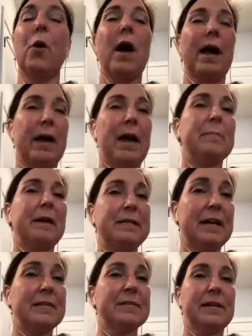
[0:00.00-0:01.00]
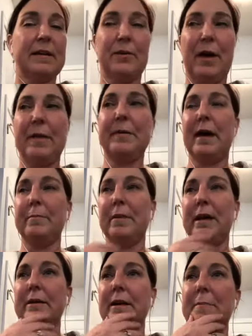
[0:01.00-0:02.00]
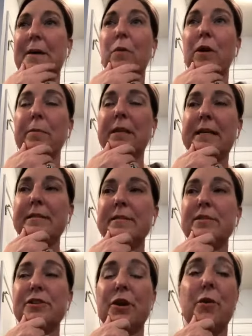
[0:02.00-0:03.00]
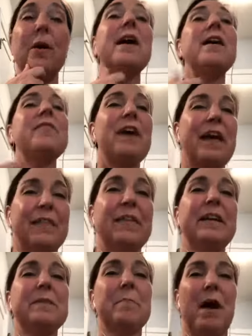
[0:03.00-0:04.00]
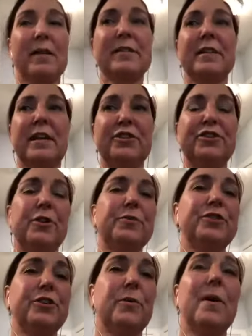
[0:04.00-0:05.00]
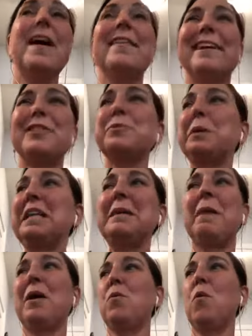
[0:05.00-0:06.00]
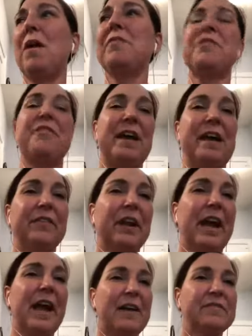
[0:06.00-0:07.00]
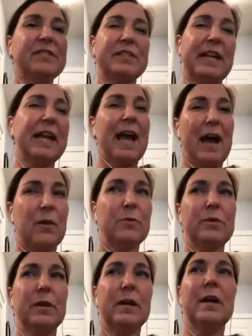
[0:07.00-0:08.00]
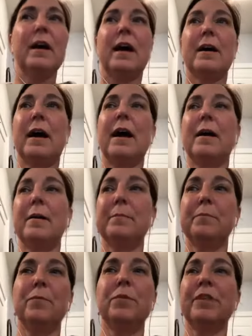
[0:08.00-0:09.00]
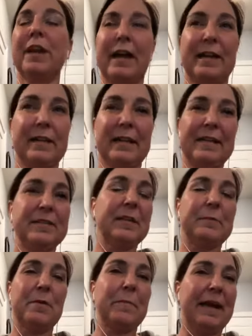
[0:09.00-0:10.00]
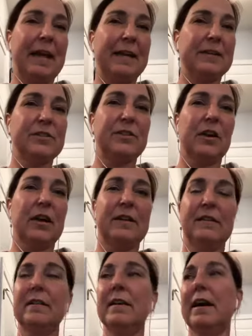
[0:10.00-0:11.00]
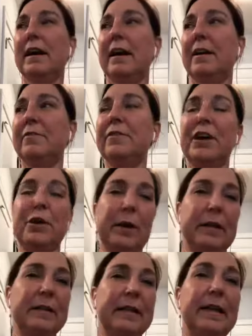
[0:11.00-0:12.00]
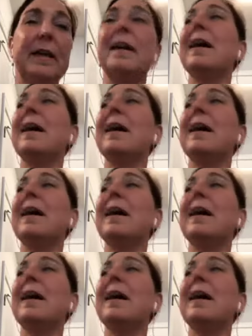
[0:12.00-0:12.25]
at my desk, at my workplace. So that the inbox that I showed you, that's really my one thing that I have sitting out that I can easily put my hands on very quickly.